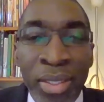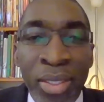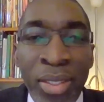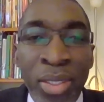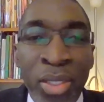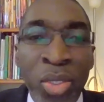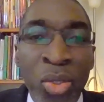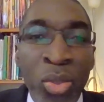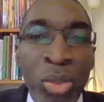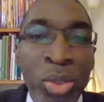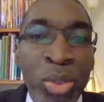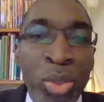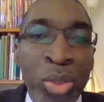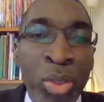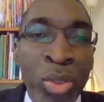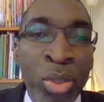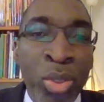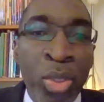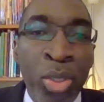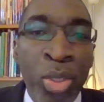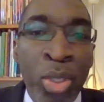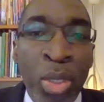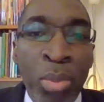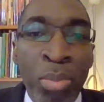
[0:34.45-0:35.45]

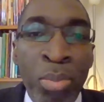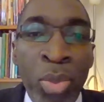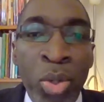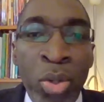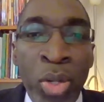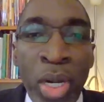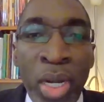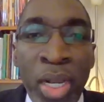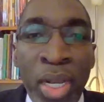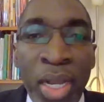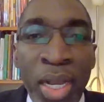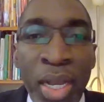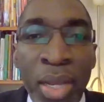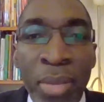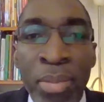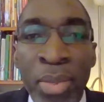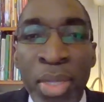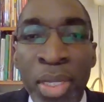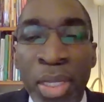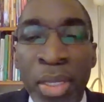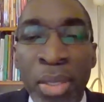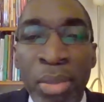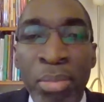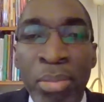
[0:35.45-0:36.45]
Kyoto Murakami,